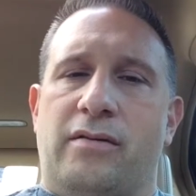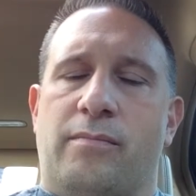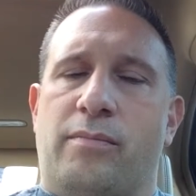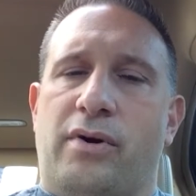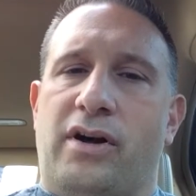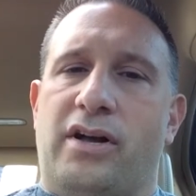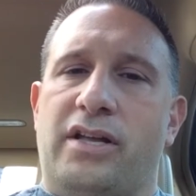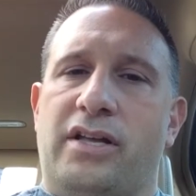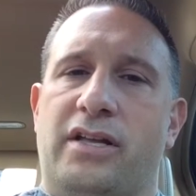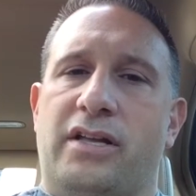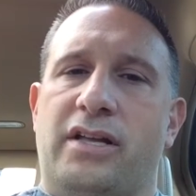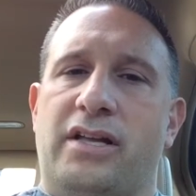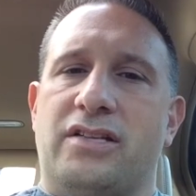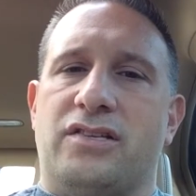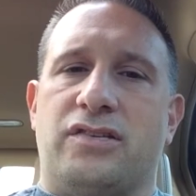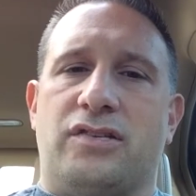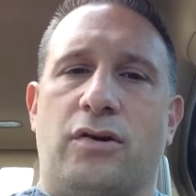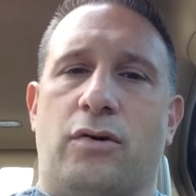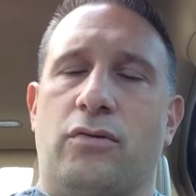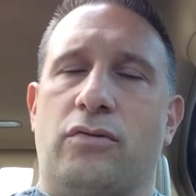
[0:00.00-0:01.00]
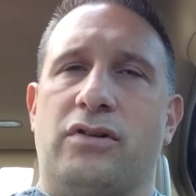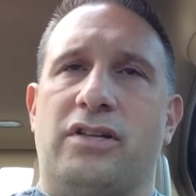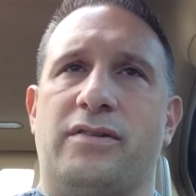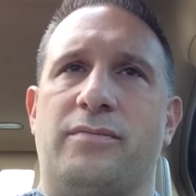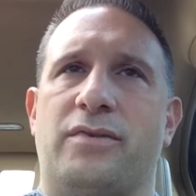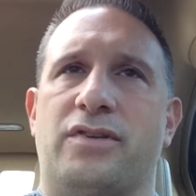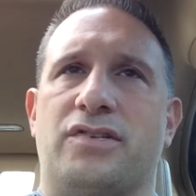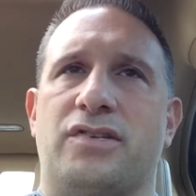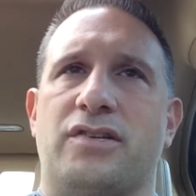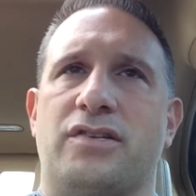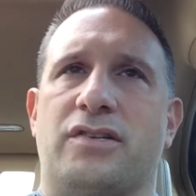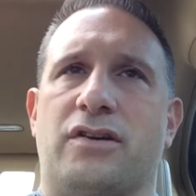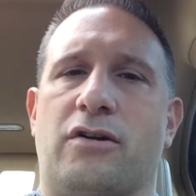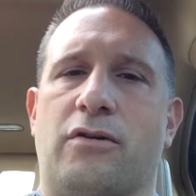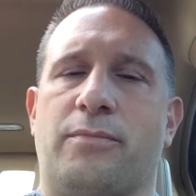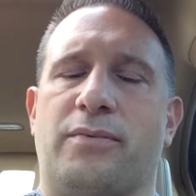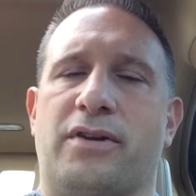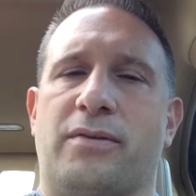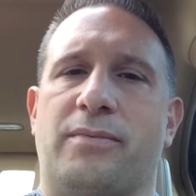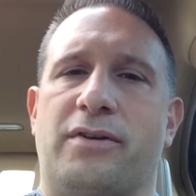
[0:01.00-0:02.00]
But it's totally
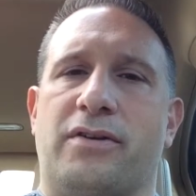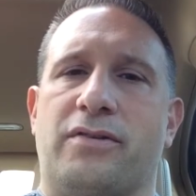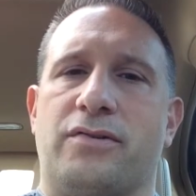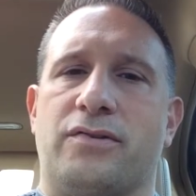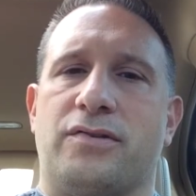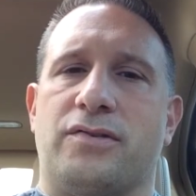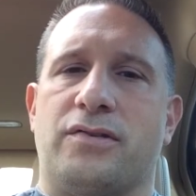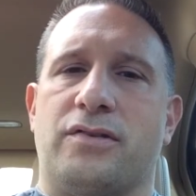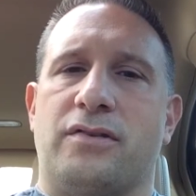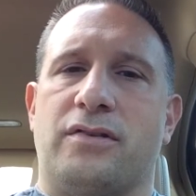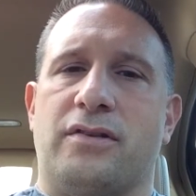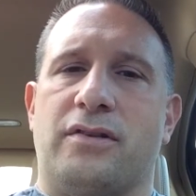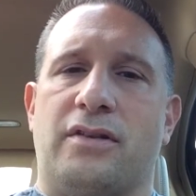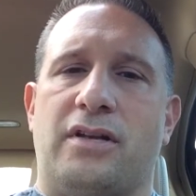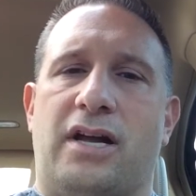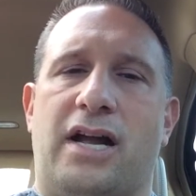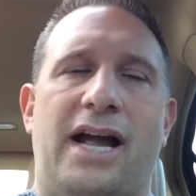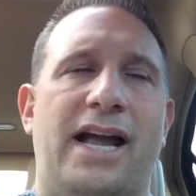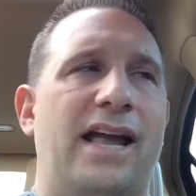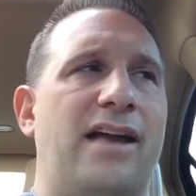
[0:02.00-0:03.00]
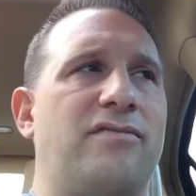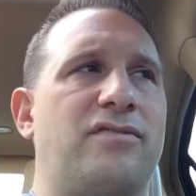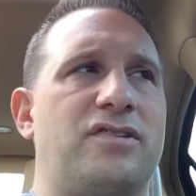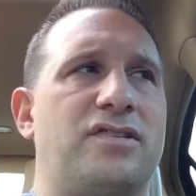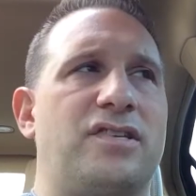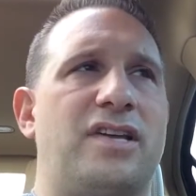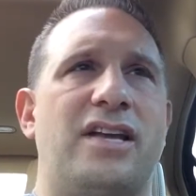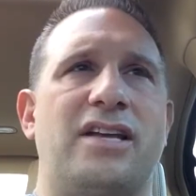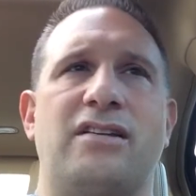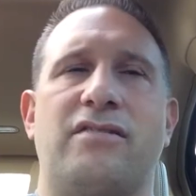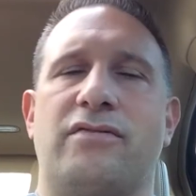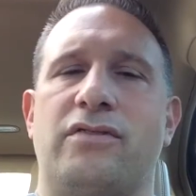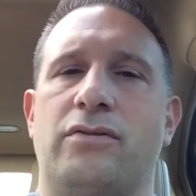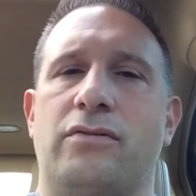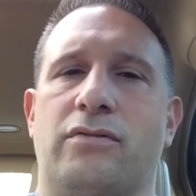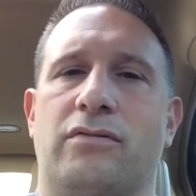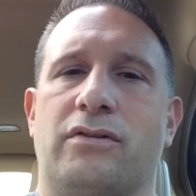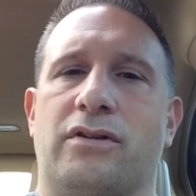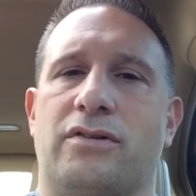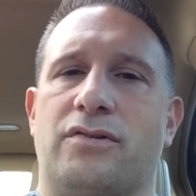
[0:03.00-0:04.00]
misinterpreted, because I have a saying: if you
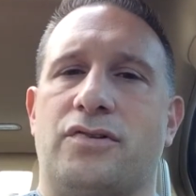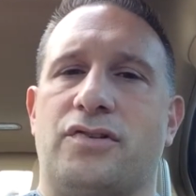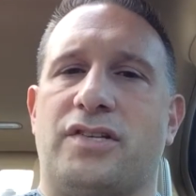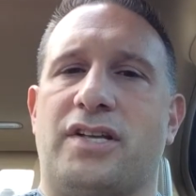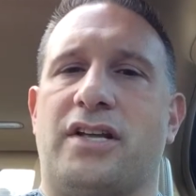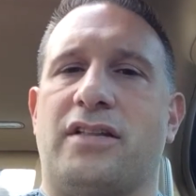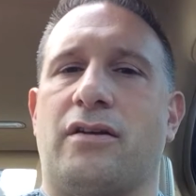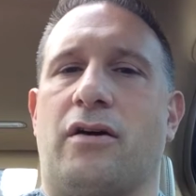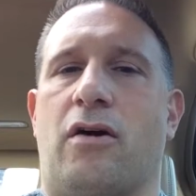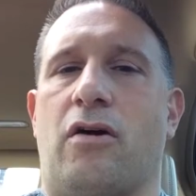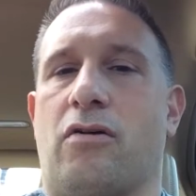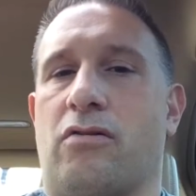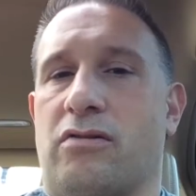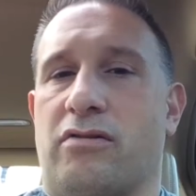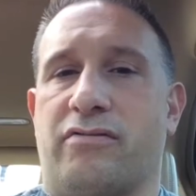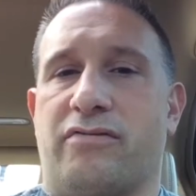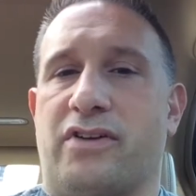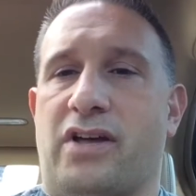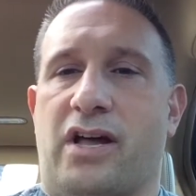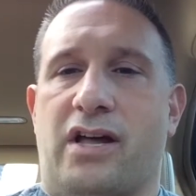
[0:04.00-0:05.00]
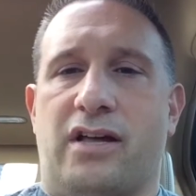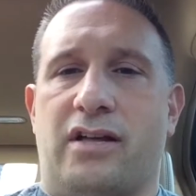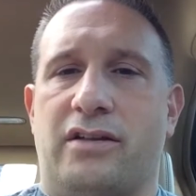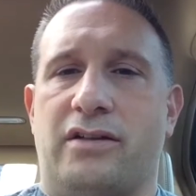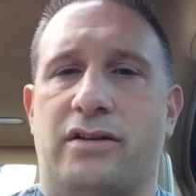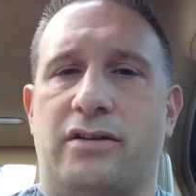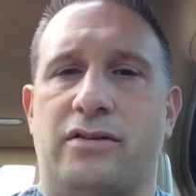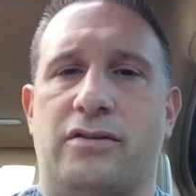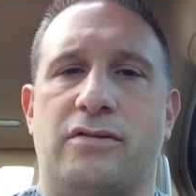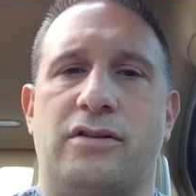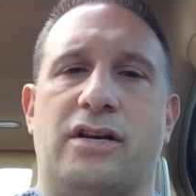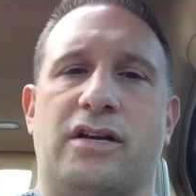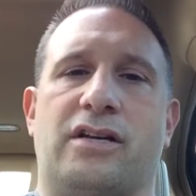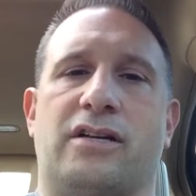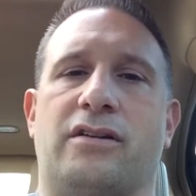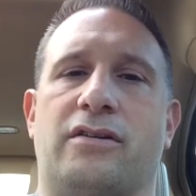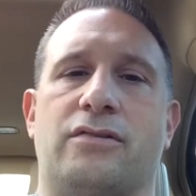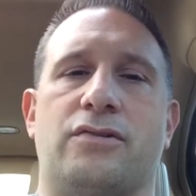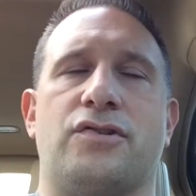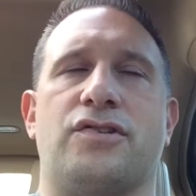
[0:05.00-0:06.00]
don't understand the heart of God, you're not
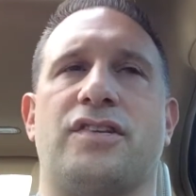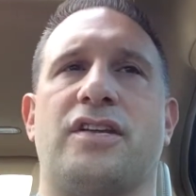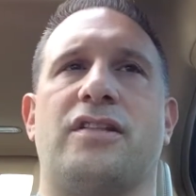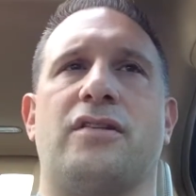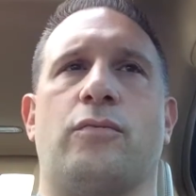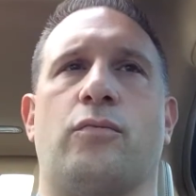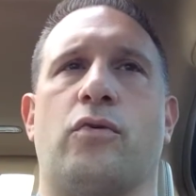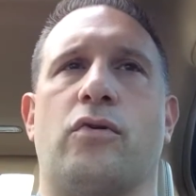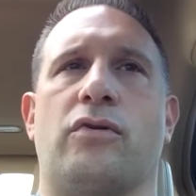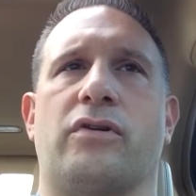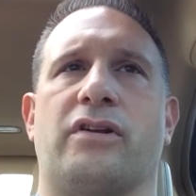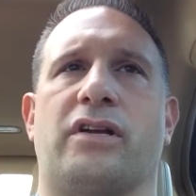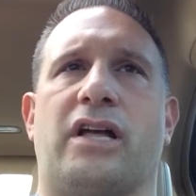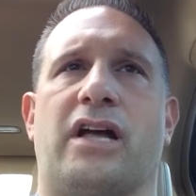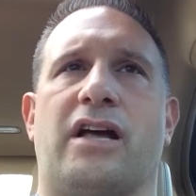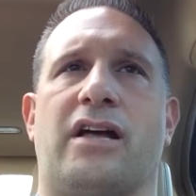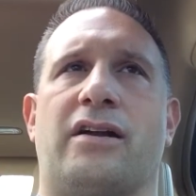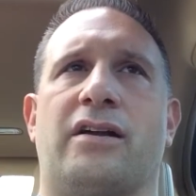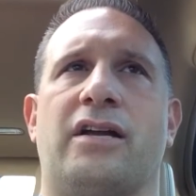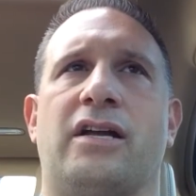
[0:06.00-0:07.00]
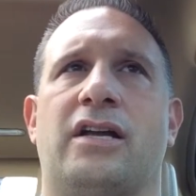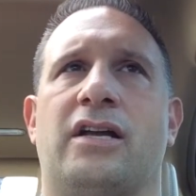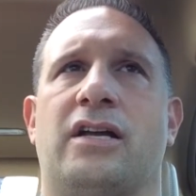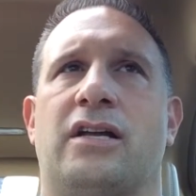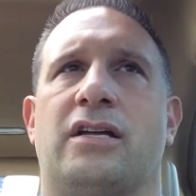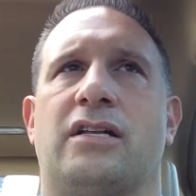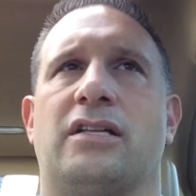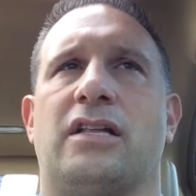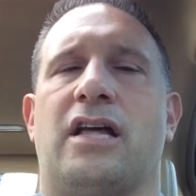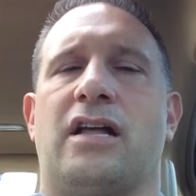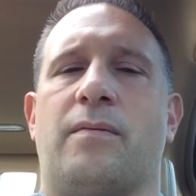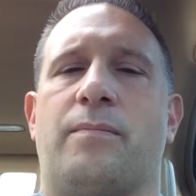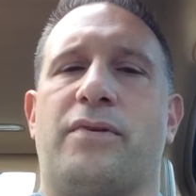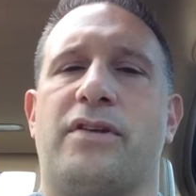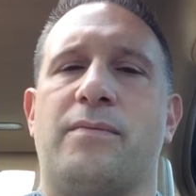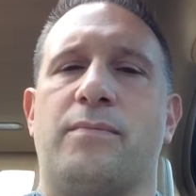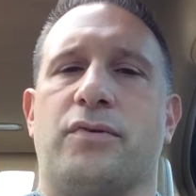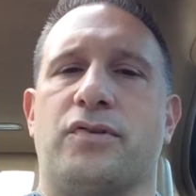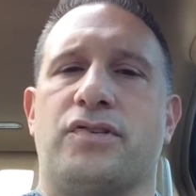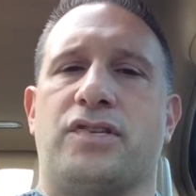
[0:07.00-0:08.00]
going to understand the Word of God. A lot of
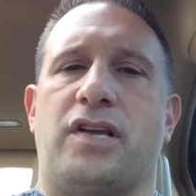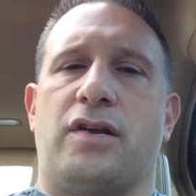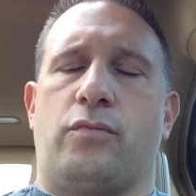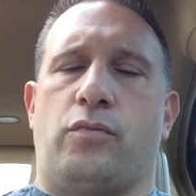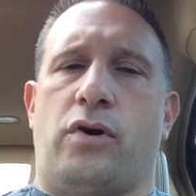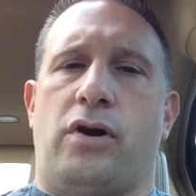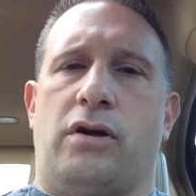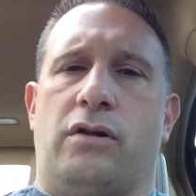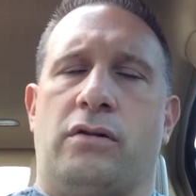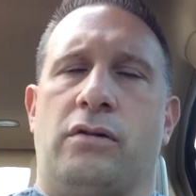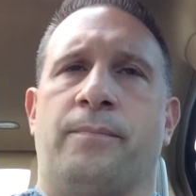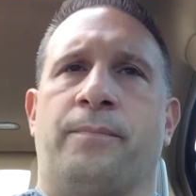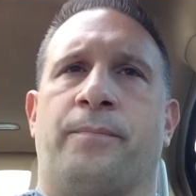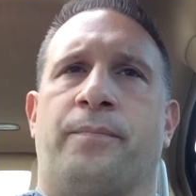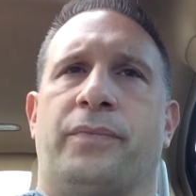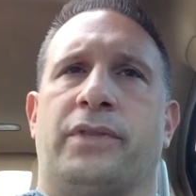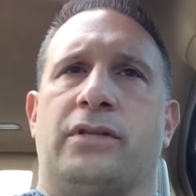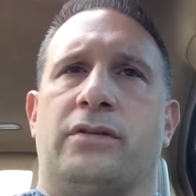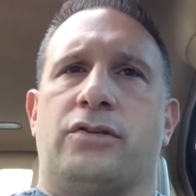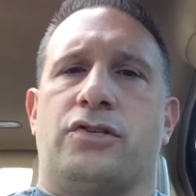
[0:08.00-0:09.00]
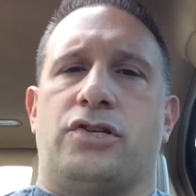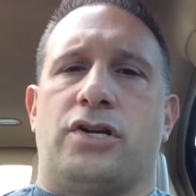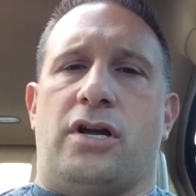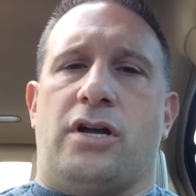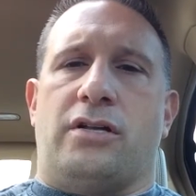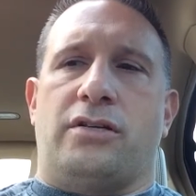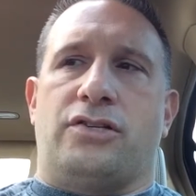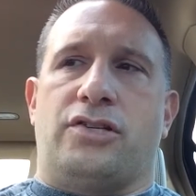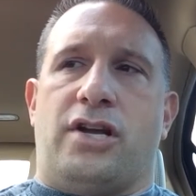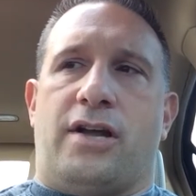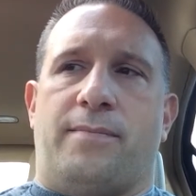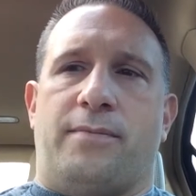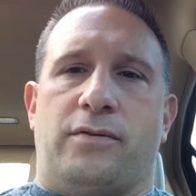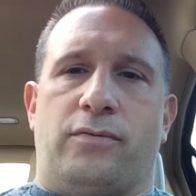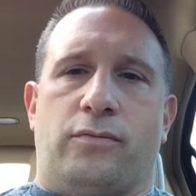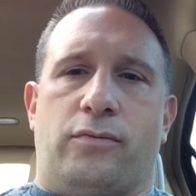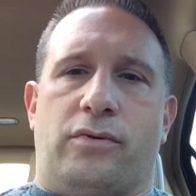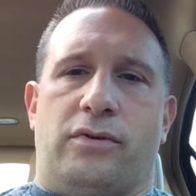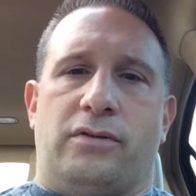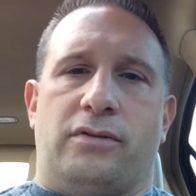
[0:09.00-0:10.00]
people say, well, John chapter
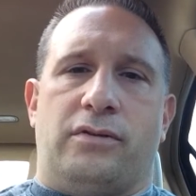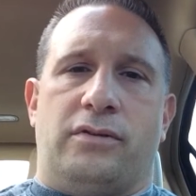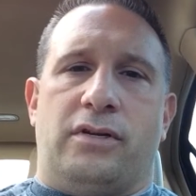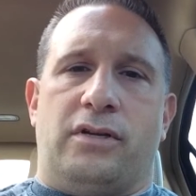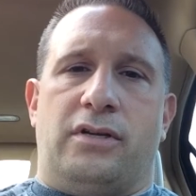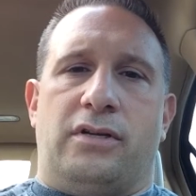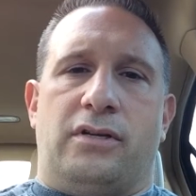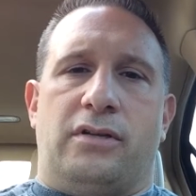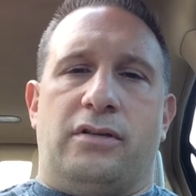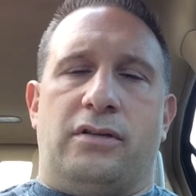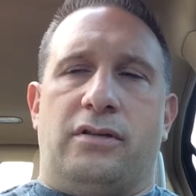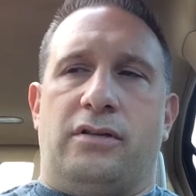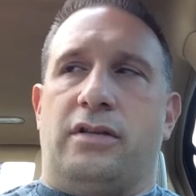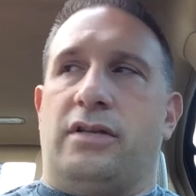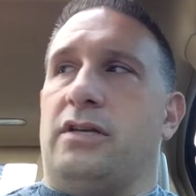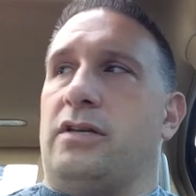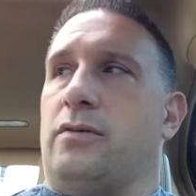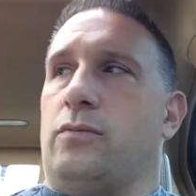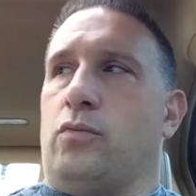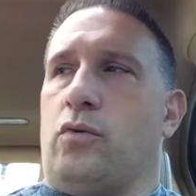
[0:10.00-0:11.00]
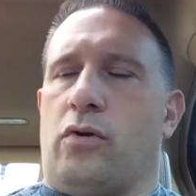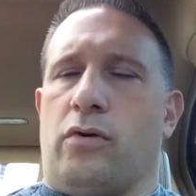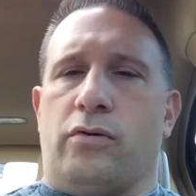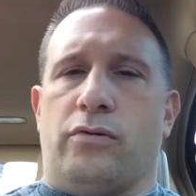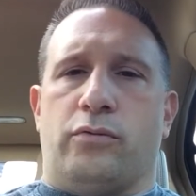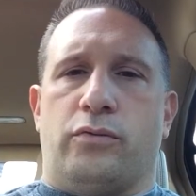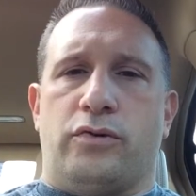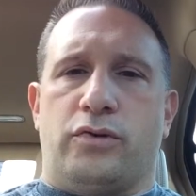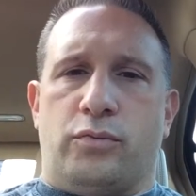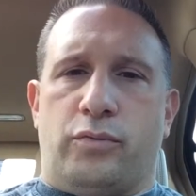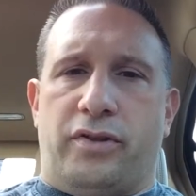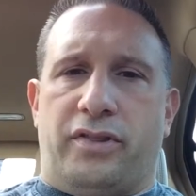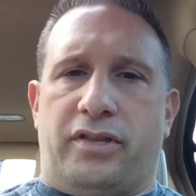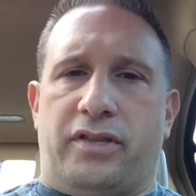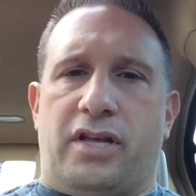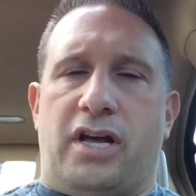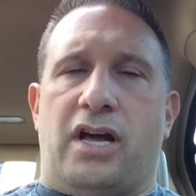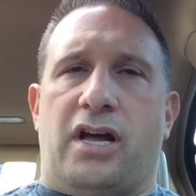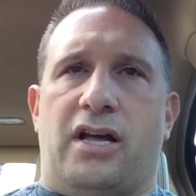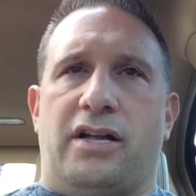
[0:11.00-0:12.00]
1, the Word was with
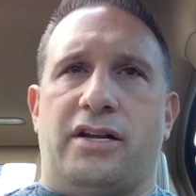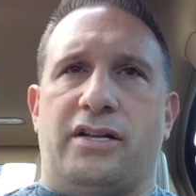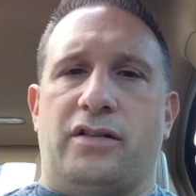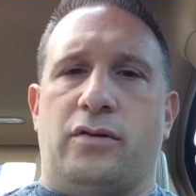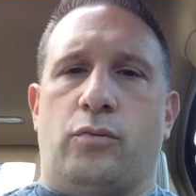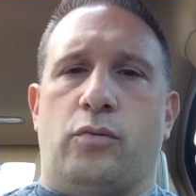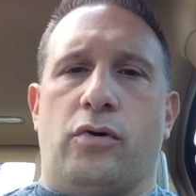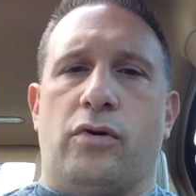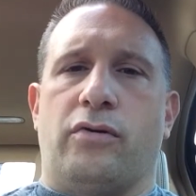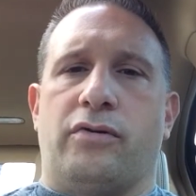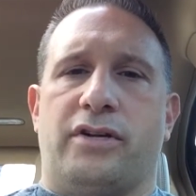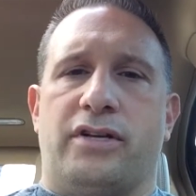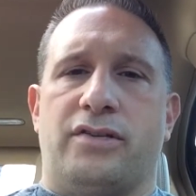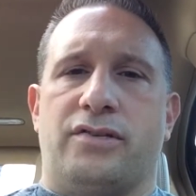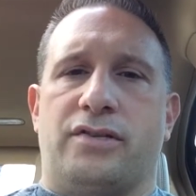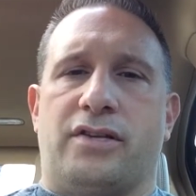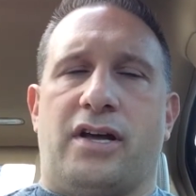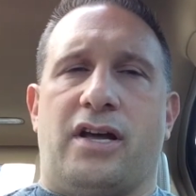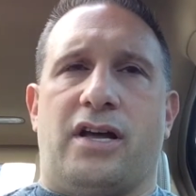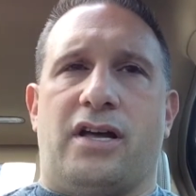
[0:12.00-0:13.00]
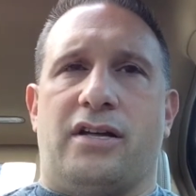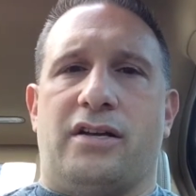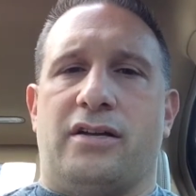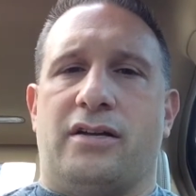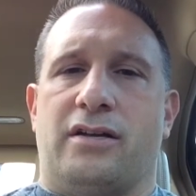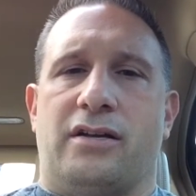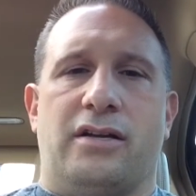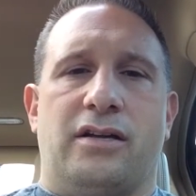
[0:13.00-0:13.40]
God and the Word is God.